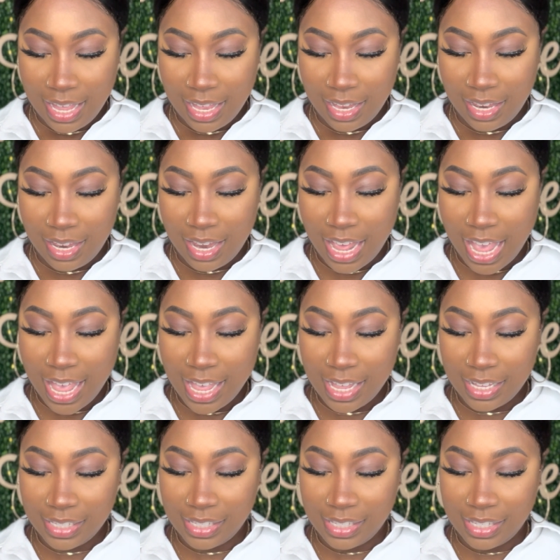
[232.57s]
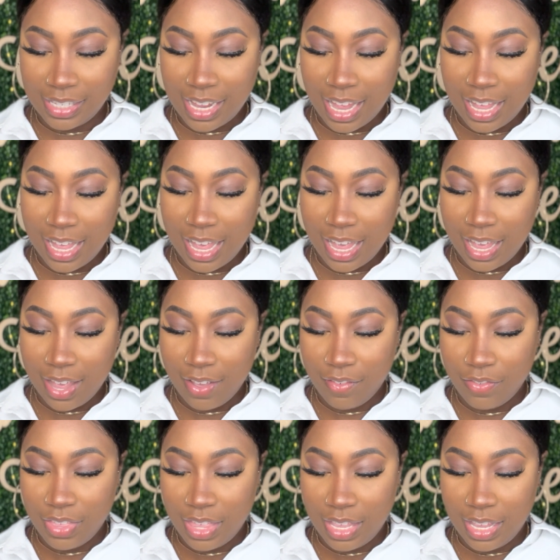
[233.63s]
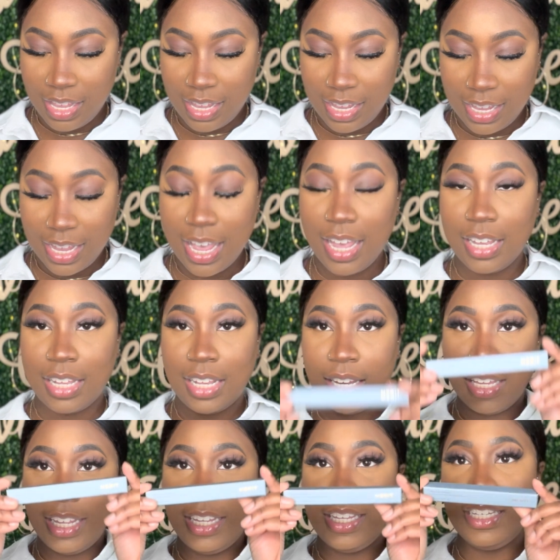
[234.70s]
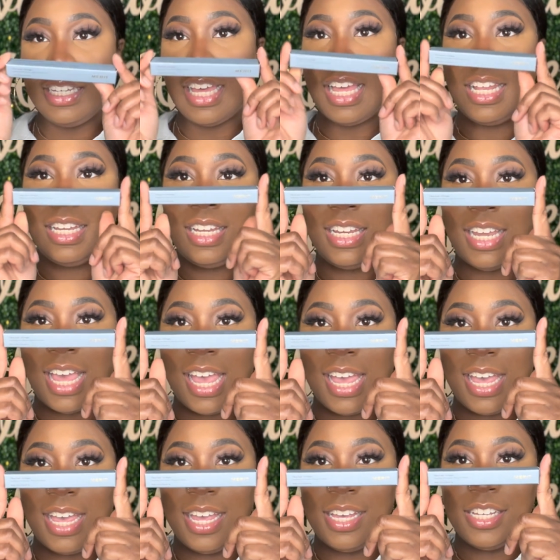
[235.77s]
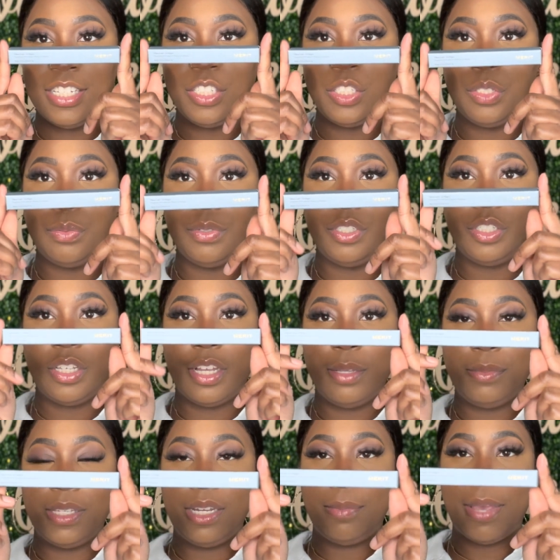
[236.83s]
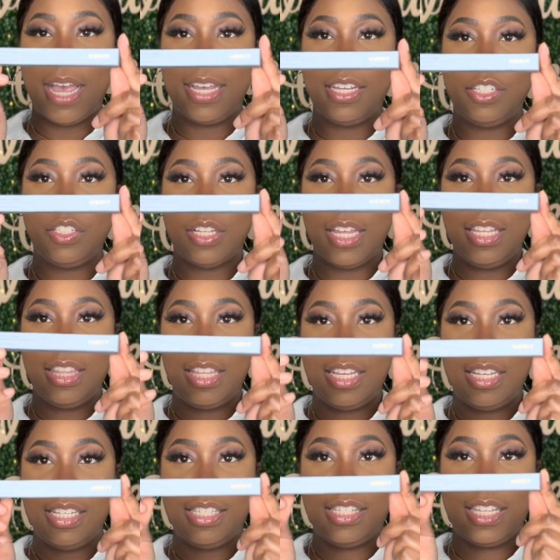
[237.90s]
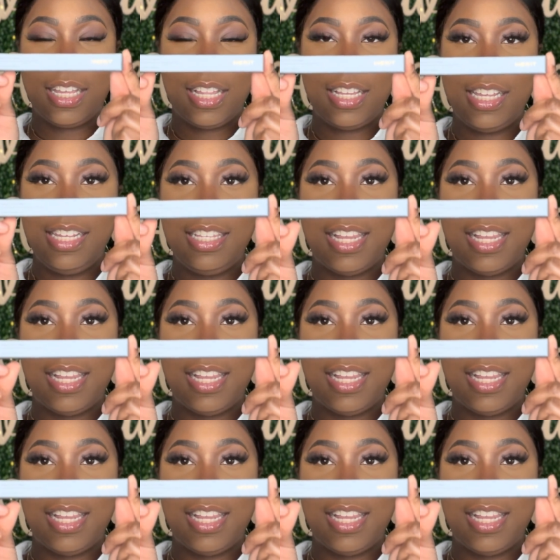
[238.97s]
Next, I have the Clean Lash, which comes in a package like this, the Clean